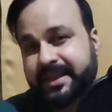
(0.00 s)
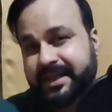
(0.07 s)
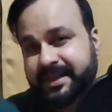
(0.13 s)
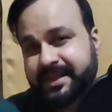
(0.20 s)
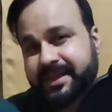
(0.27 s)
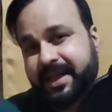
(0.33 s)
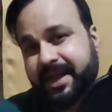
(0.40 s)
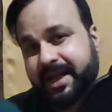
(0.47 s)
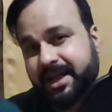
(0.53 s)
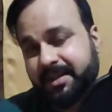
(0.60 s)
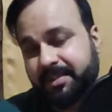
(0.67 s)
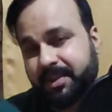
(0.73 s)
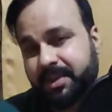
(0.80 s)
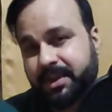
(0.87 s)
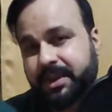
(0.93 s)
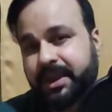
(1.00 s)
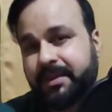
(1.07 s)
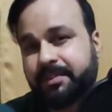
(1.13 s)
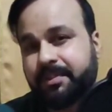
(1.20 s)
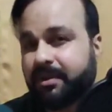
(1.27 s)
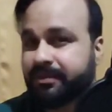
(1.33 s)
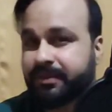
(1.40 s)
I put the
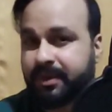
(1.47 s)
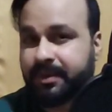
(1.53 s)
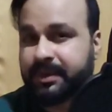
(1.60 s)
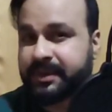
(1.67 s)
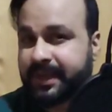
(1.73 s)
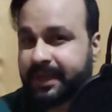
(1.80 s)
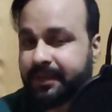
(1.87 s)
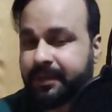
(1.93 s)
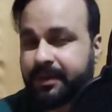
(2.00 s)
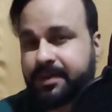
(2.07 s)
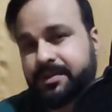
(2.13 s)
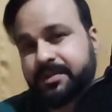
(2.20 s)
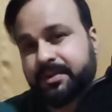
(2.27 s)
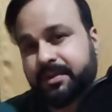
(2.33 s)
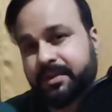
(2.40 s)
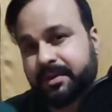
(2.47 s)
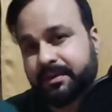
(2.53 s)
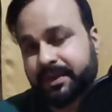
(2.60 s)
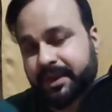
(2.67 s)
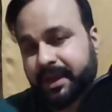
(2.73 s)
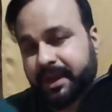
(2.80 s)
performance and total score over there.